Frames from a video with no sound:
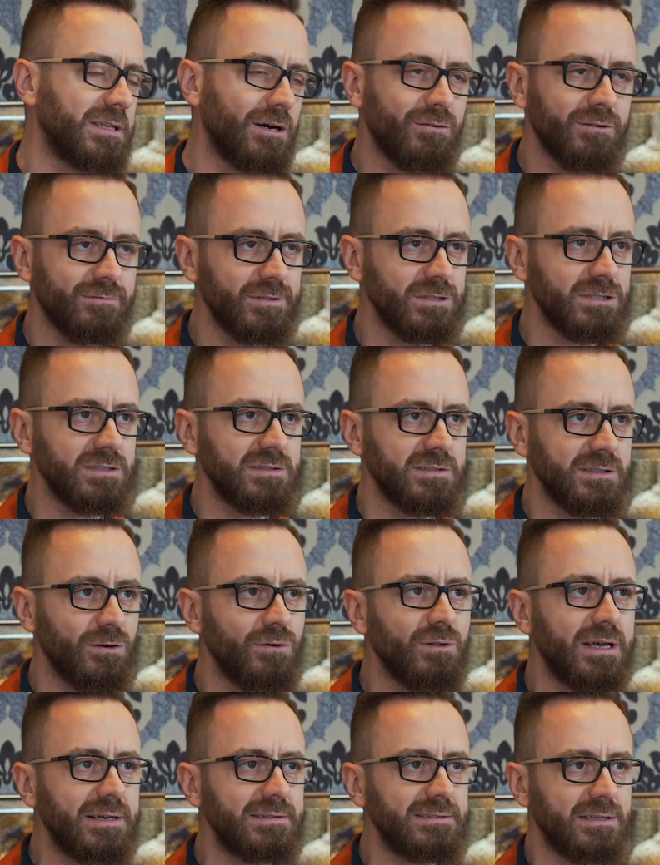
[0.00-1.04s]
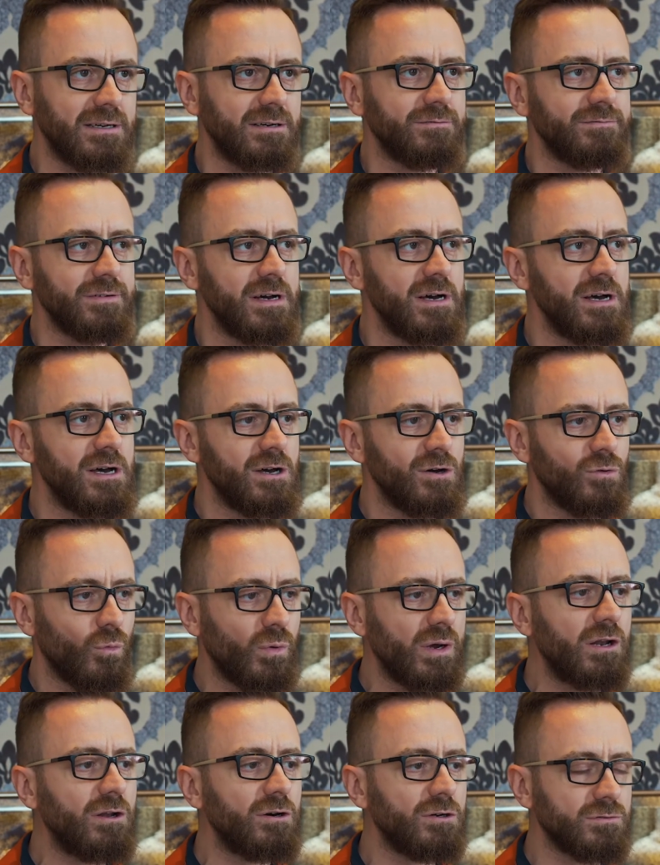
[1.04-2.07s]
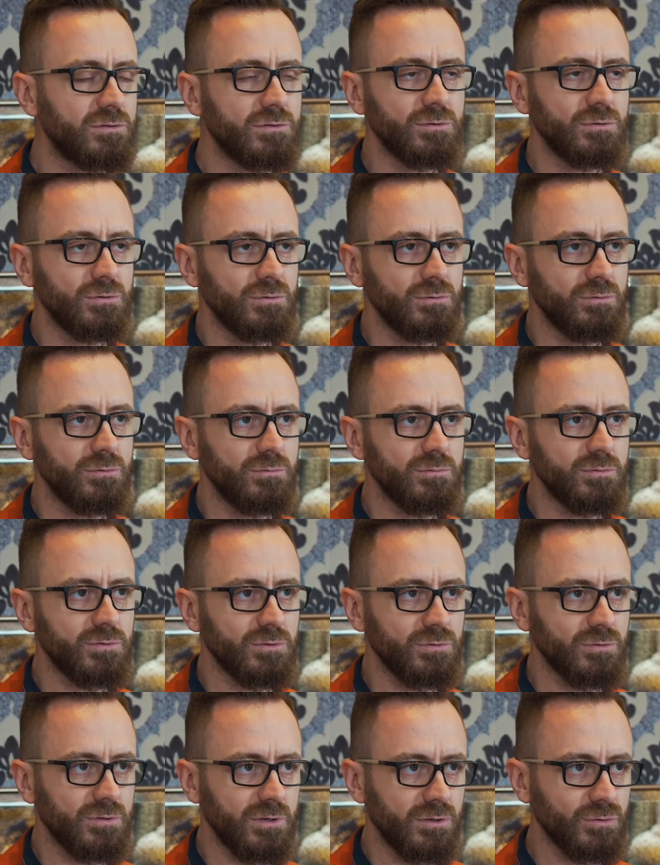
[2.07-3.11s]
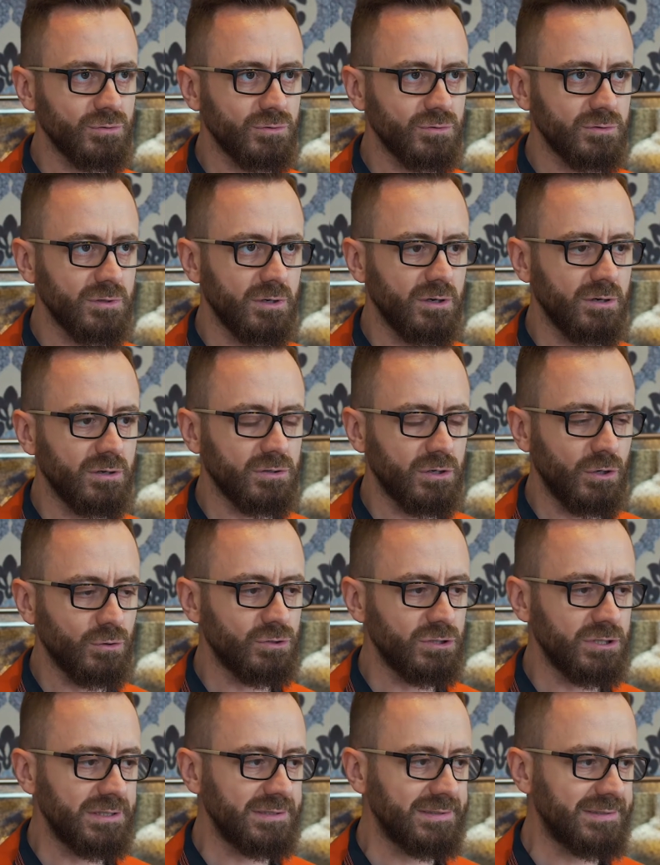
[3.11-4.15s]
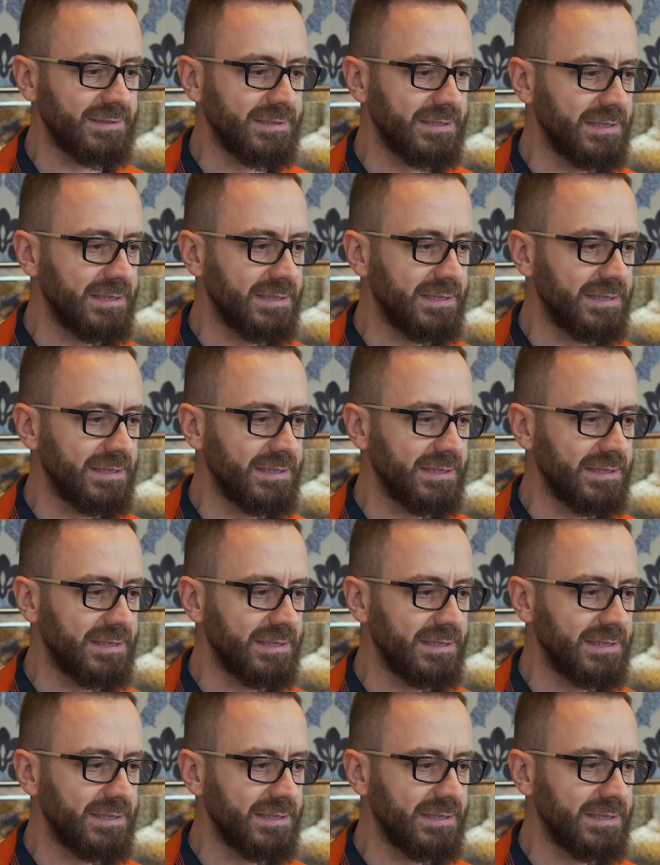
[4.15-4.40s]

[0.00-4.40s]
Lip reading: our efficiency, all that stuff, we learn through those coachings.